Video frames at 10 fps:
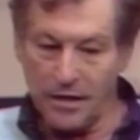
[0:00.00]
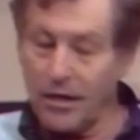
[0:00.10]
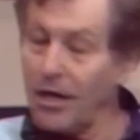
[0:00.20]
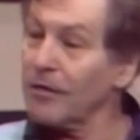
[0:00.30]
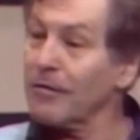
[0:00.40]

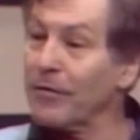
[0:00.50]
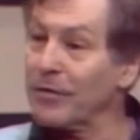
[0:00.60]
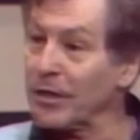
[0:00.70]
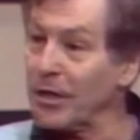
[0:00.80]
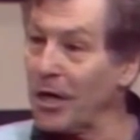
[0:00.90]
color
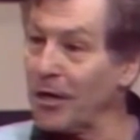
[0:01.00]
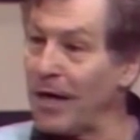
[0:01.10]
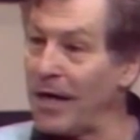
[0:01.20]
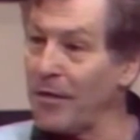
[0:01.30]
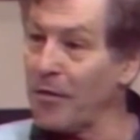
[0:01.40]
after color,
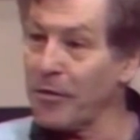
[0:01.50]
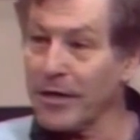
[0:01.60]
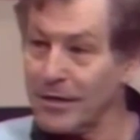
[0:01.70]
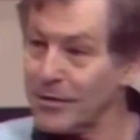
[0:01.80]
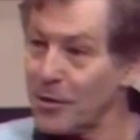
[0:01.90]
and the
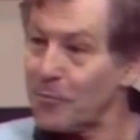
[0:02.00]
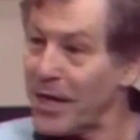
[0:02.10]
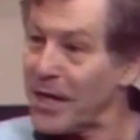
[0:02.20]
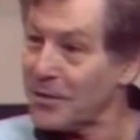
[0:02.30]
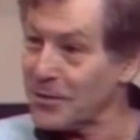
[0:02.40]
thickness of the
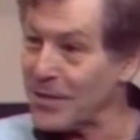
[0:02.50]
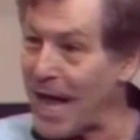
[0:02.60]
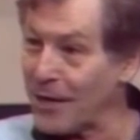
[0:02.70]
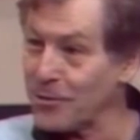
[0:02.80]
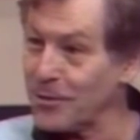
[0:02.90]
paint is
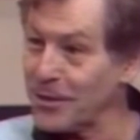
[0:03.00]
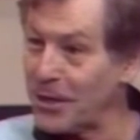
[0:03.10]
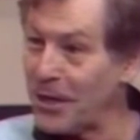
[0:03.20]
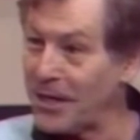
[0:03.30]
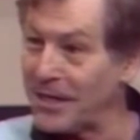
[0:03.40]
actually
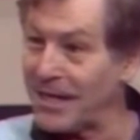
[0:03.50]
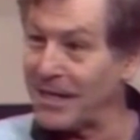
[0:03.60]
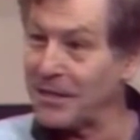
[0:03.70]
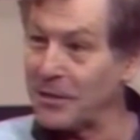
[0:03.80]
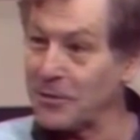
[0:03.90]
on it,
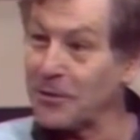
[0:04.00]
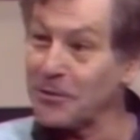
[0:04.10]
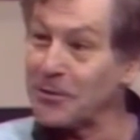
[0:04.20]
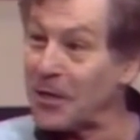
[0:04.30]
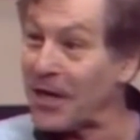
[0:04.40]
and it is
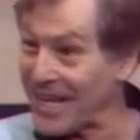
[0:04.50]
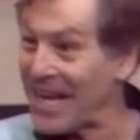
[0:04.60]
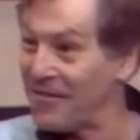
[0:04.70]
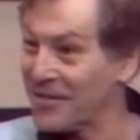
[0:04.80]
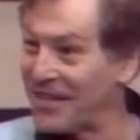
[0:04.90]
also done on
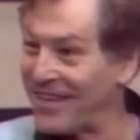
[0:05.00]
canvas,